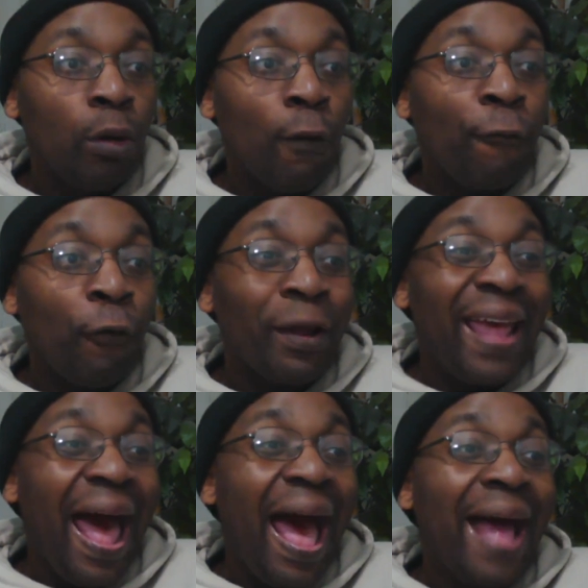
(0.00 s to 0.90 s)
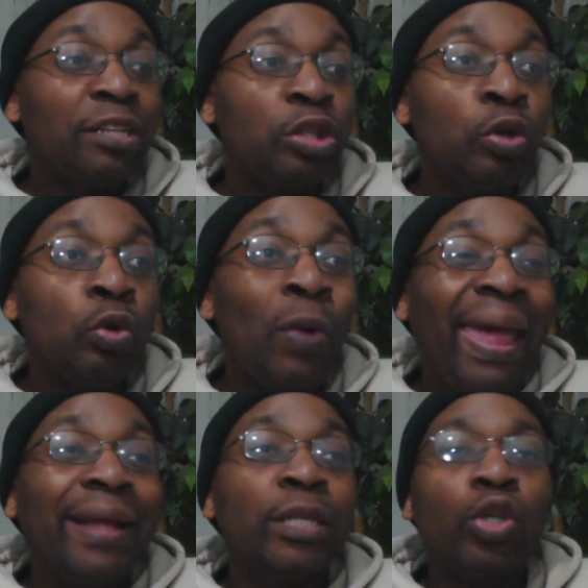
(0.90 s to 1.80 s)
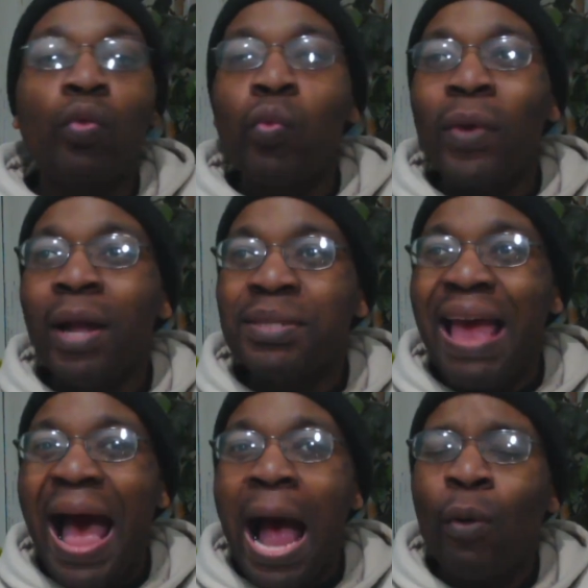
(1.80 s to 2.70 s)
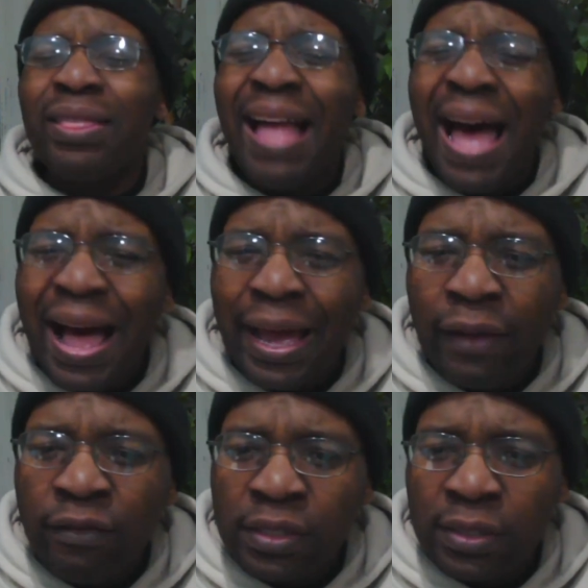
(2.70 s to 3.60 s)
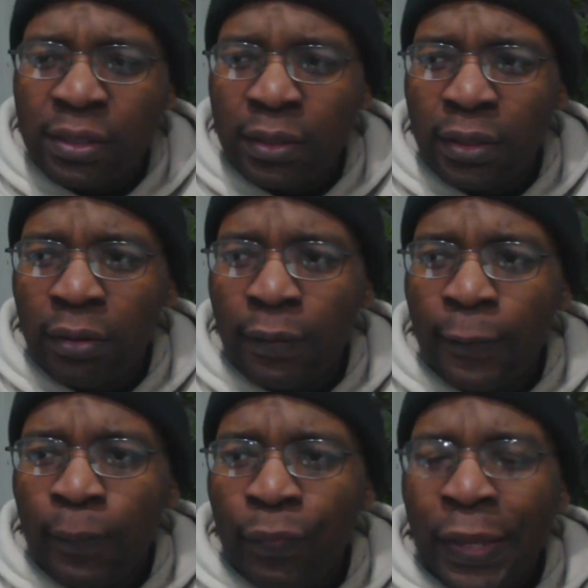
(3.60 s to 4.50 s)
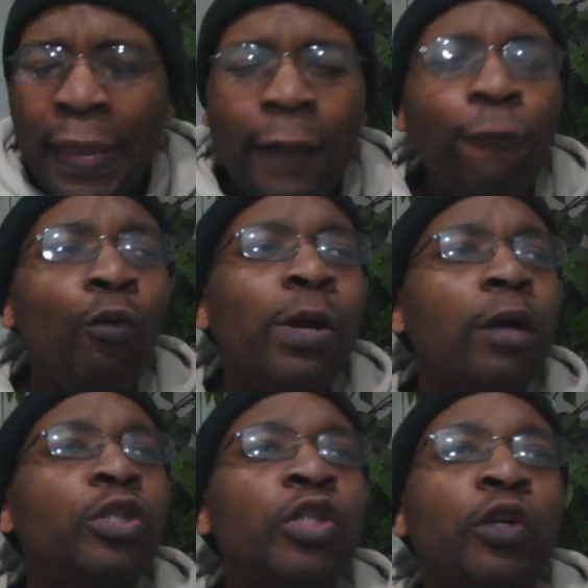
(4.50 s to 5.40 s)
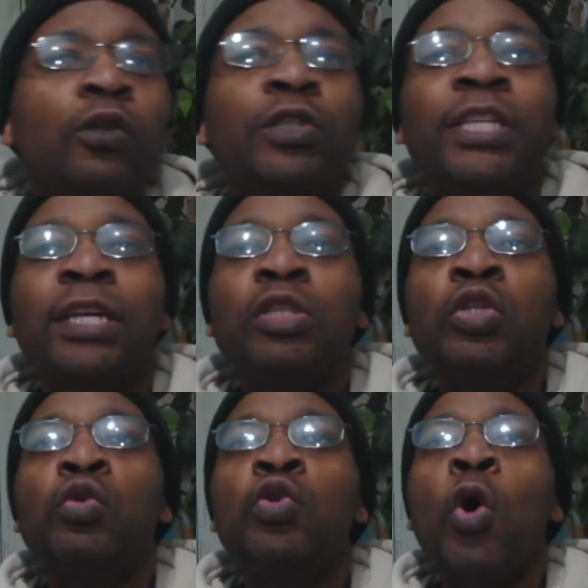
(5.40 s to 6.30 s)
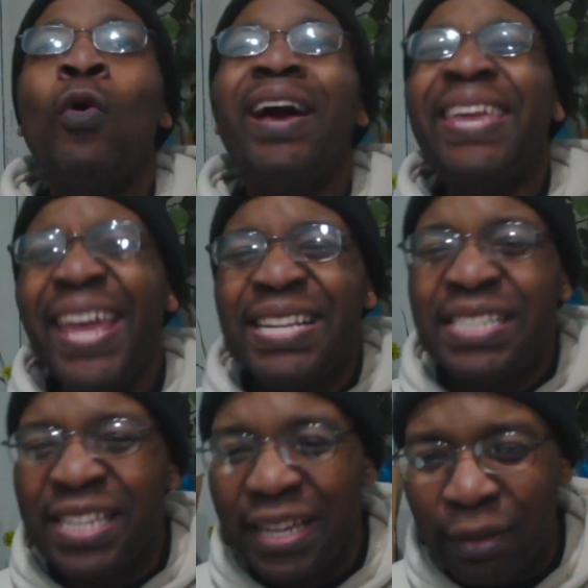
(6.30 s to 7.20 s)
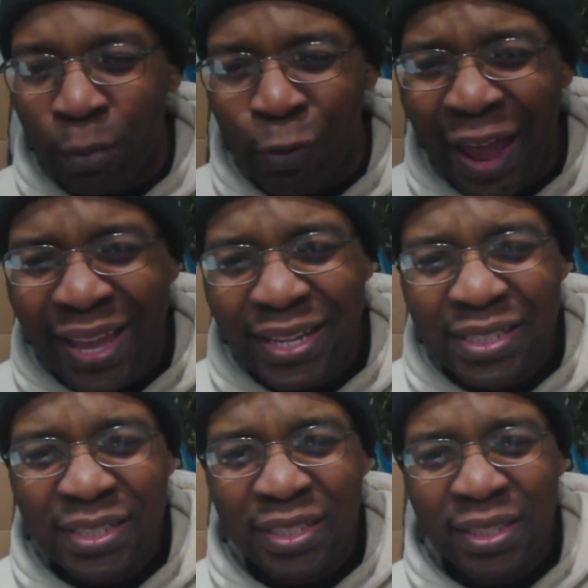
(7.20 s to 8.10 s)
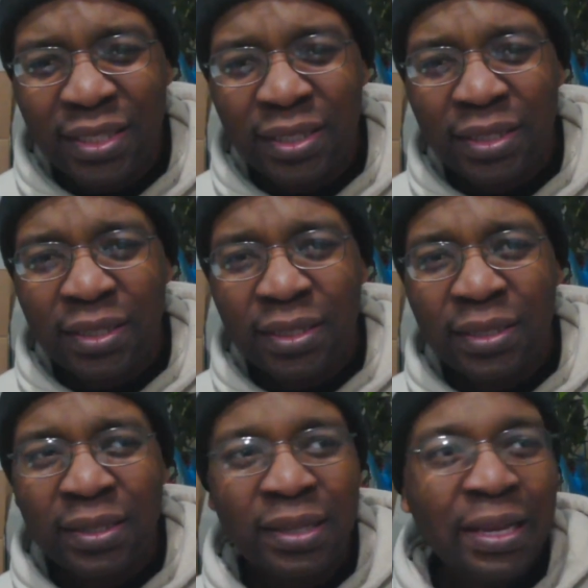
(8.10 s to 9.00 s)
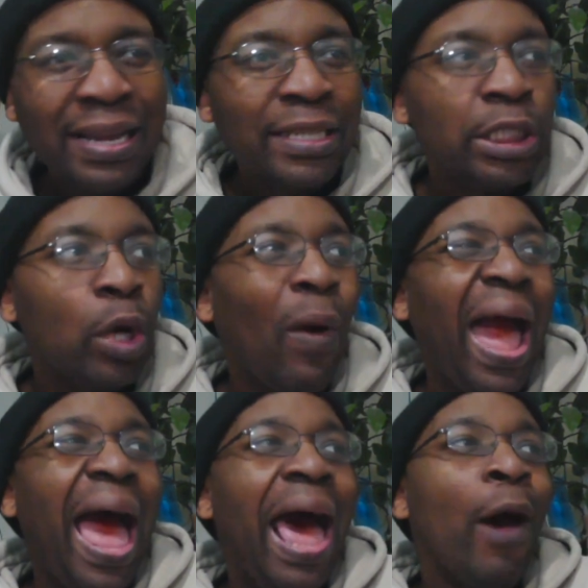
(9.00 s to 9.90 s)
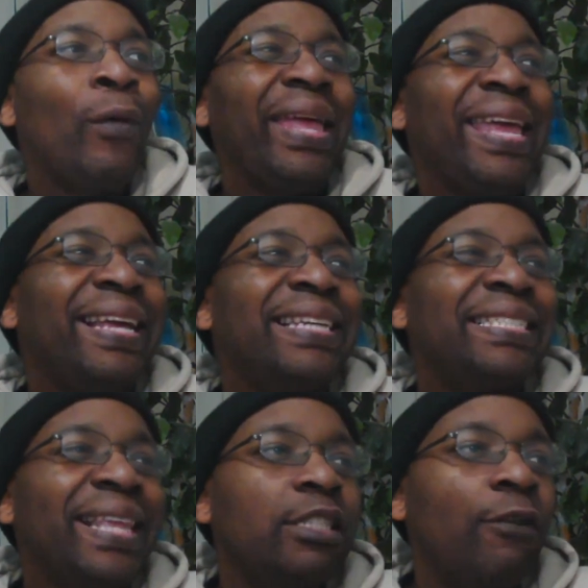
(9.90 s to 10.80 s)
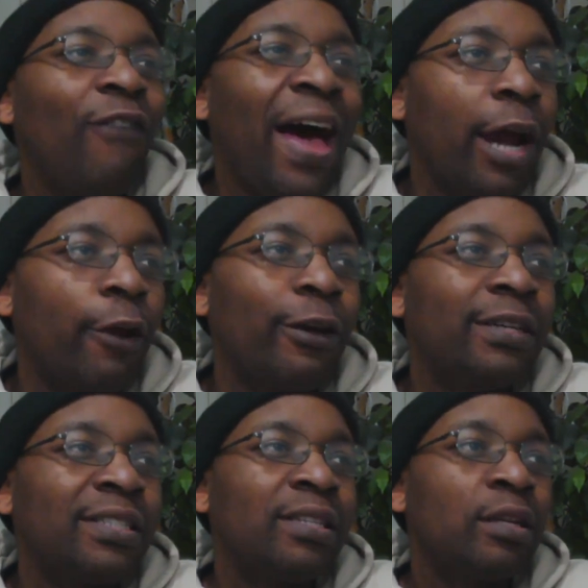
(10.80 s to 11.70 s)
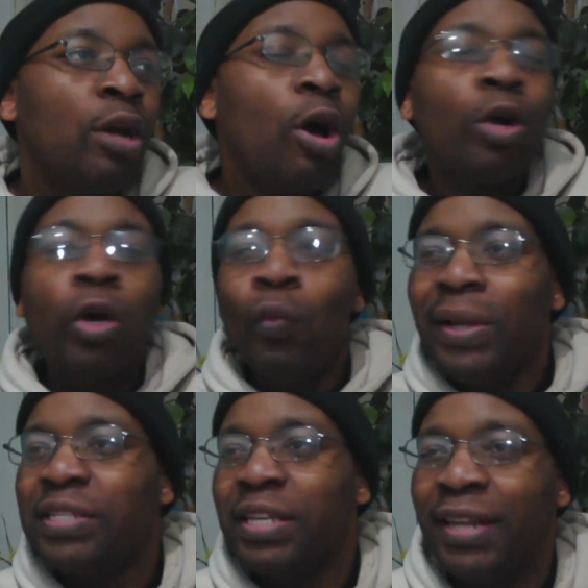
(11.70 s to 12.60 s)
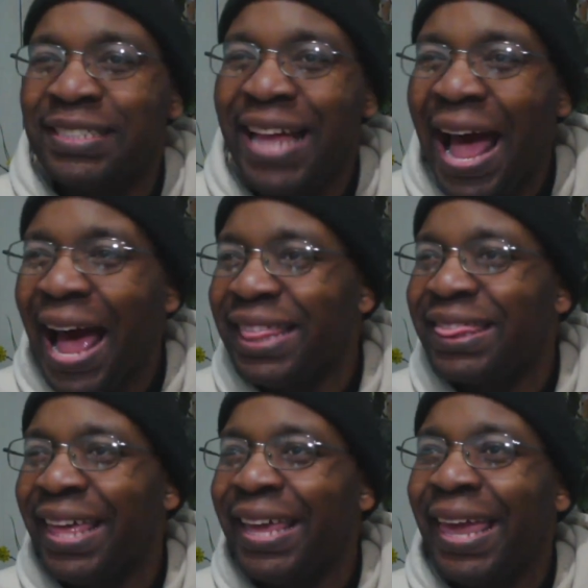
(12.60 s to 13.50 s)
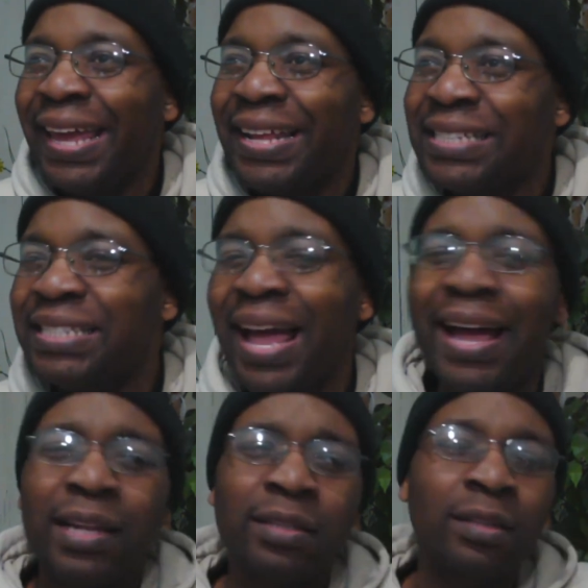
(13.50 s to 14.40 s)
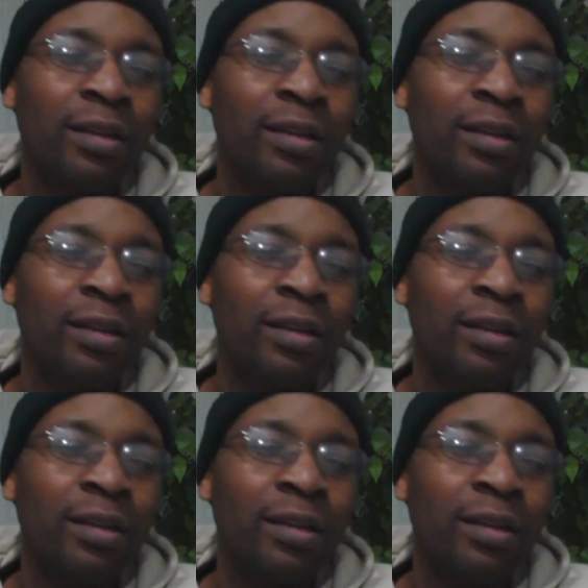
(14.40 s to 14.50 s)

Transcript: for God to interrupt our lives if we are choosing to go against Him, right? So, how is this virus a coincidence? I think it is not.